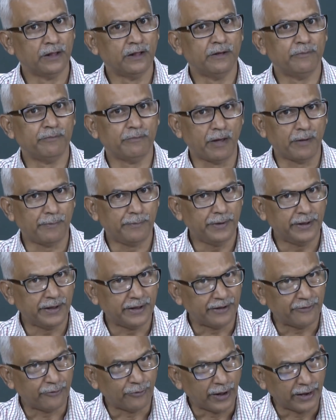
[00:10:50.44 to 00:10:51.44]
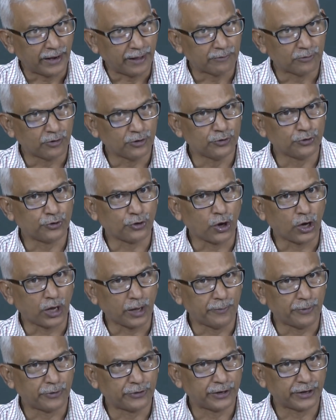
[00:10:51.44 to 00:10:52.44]
Maybe when I am going to talk
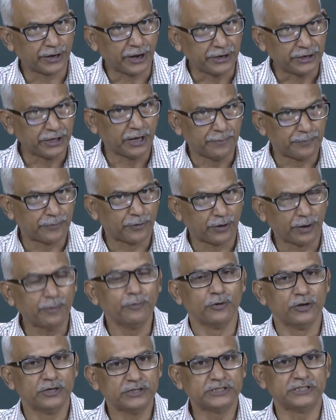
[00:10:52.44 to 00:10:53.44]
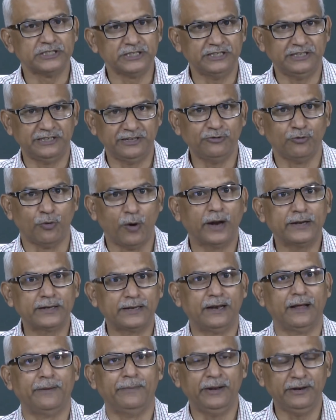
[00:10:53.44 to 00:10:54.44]
about the writing a program, we will see in what
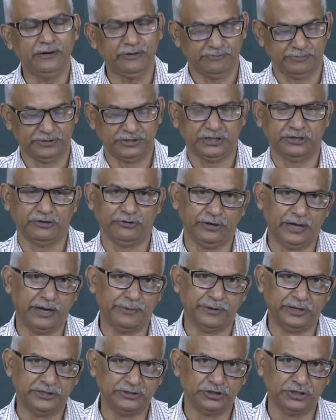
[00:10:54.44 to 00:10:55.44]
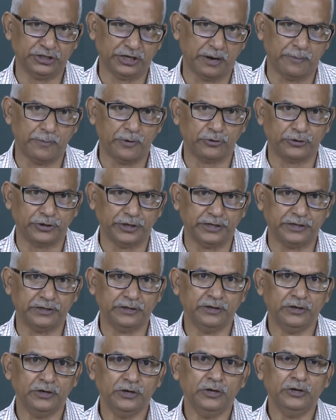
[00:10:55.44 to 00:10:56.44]
level basically we are mentioning about it.
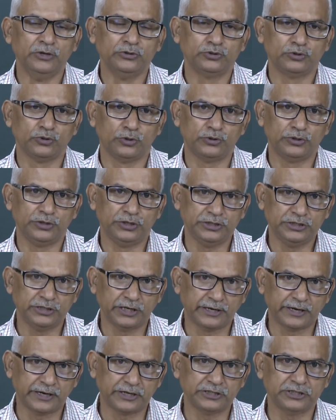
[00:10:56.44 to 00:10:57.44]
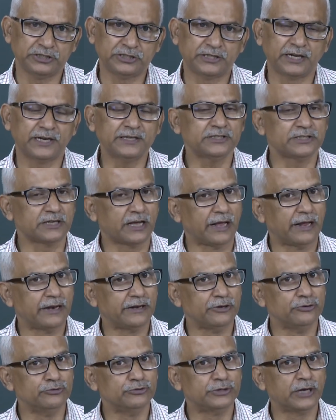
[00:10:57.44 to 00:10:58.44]
So, these are the registers an
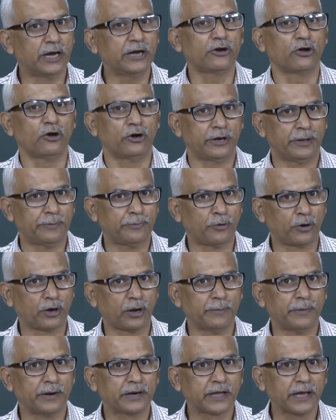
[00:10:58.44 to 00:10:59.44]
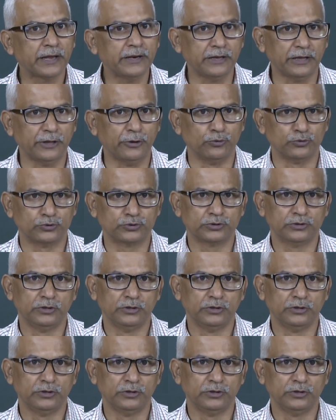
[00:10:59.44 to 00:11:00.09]
user or a programmer can use.